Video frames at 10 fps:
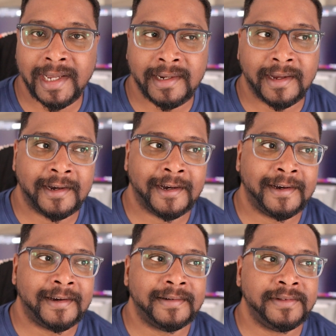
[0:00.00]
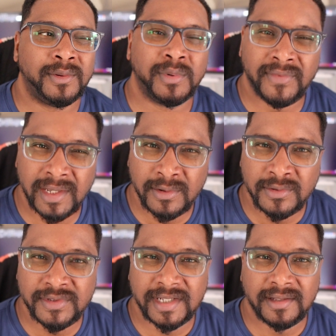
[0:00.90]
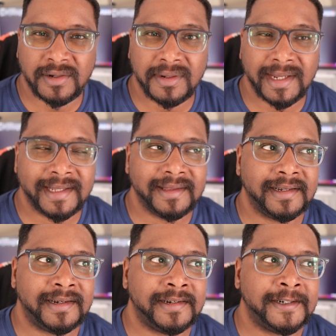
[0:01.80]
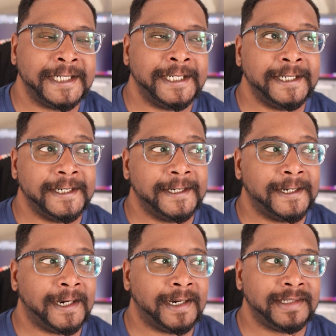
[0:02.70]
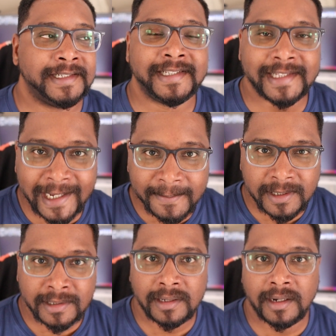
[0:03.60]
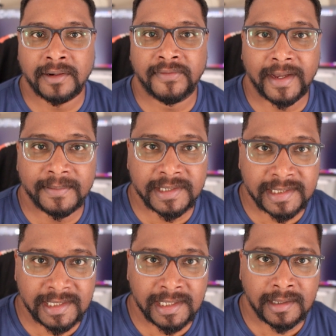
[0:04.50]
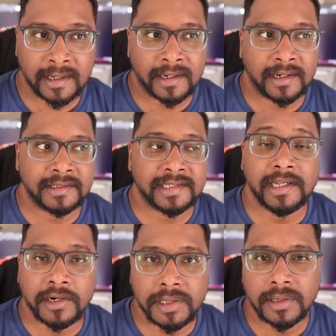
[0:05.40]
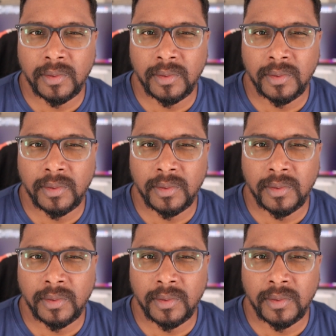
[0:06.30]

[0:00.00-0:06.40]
let the reviews and don't let the stigma of MSC snare you